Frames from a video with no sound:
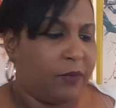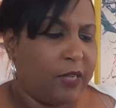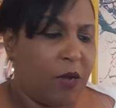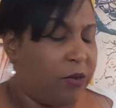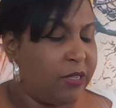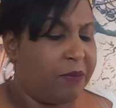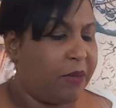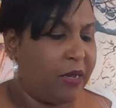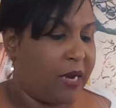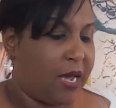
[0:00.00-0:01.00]
They wasn't
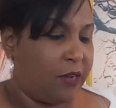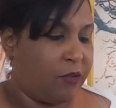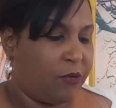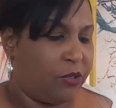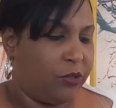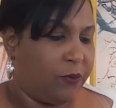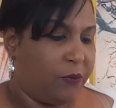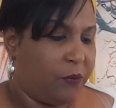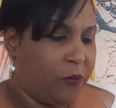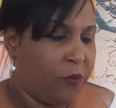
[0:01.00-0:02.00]
being honest with you.
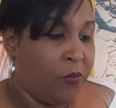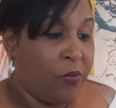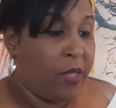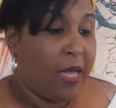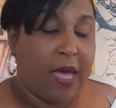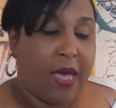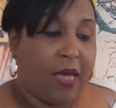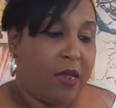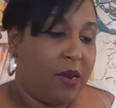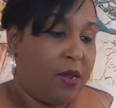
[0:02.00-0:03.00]

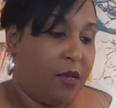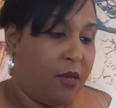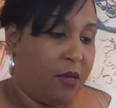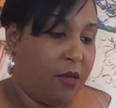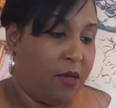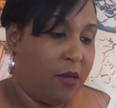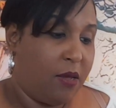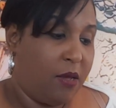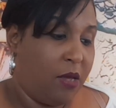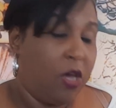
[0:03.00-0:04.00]
And
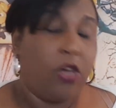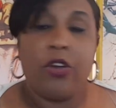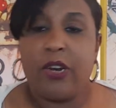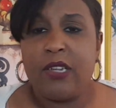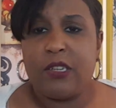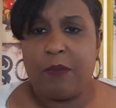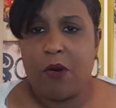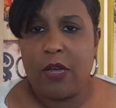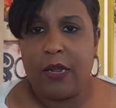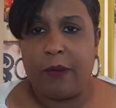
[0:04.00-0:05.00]
you're
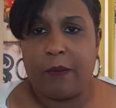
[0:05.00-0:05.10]
disappointed.